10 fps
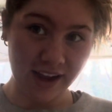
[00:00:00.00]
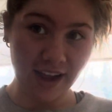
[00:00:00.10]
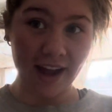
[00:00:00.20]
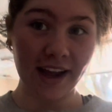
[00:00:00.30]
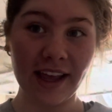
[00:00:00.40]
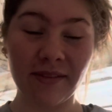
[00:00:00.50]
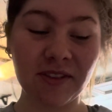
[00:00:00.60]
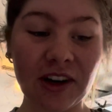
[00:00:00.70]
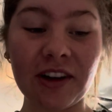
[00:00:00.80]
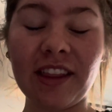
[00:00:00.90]
I am
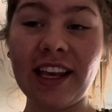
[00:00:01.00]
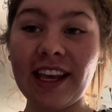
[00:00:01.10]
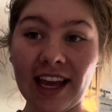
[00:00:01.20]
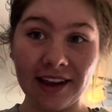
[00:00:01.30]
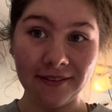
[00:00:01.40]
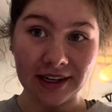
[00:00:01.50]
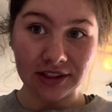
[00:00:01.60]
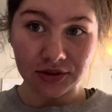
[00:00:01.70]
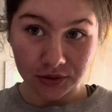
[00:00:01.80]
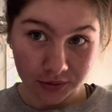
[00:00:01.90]
currently getting ready
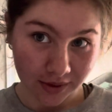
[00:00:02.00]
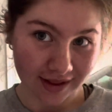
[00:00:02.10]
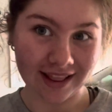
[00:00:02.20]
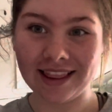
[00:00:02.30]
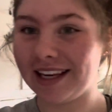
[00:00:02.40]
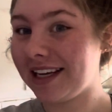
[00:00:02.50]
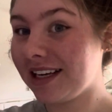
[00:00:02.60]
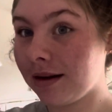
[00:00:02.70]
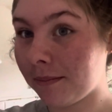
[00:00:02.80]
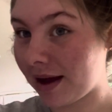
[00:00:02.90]
to
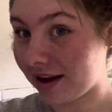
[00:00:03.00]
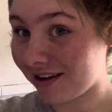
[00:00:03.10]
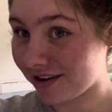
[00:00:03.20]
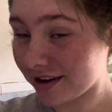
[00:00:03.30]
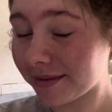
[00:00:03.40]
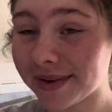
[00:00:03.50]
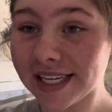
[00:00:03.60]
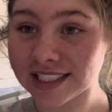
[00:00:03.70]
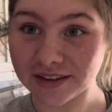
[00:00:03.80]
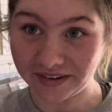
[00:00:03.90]
clean my car
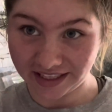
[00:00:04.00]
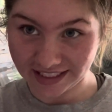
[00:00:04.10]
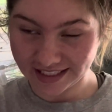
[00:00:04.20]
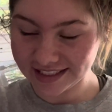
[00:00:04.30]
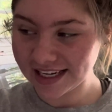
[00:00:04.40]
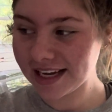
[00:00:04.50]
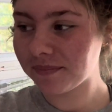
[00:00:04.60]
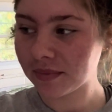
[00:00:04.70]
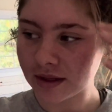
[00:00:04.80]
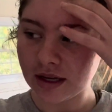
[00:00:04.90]
because it really needs it.
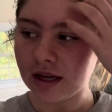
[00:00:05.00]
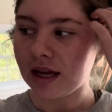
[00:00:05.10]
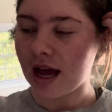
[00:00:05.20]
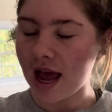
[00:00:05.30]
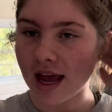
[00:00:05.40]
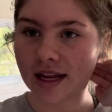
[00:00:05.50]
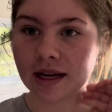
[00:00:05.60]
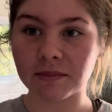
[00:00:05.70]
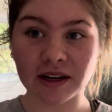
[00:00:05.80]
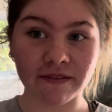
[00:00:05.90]
And
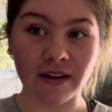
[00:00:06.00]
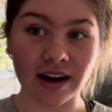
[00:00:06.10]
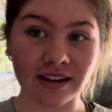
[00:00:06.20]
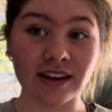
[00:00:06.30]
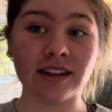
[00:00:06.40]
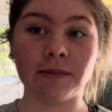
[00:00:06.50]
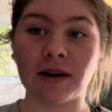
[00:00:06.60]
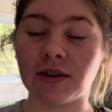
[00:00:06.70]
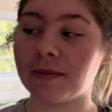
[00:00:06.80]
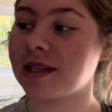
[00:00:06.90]
I'm gonna finally clean my
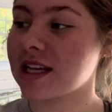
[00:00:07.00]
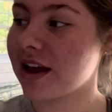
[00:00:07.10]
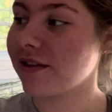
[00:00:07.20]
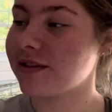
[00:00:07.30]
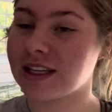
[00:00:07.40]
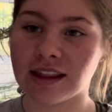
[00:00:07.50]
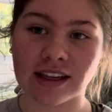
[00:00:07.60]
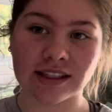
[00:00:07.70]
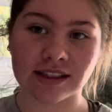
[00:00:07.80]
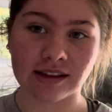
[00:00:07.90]
room because I've said
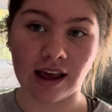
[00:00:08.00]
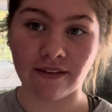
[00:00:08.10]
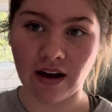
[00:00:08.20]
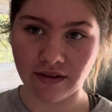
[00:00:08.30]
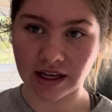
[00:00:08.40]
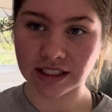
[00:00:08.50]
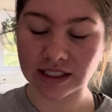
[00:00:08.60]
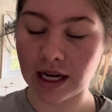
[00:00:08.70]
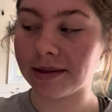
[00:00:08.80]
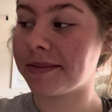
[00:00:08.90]
this like 5,000
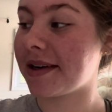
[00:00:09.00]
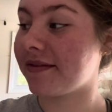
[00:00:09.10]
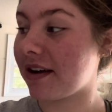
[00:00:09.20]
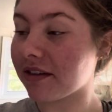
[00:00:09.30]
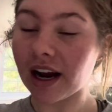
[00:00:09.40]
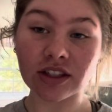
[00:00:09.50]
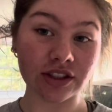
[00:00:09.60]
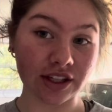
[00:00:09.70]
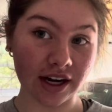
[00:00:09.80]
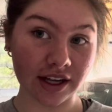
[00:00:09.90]
times but I've never actually
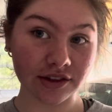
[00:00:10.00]
done it.